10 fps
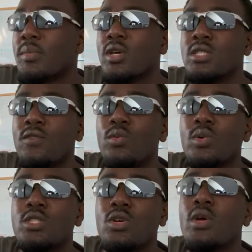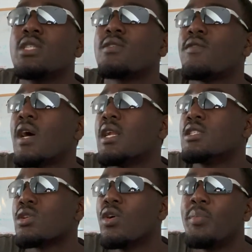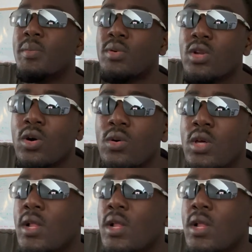Because if you were to go into finance, a lot of people know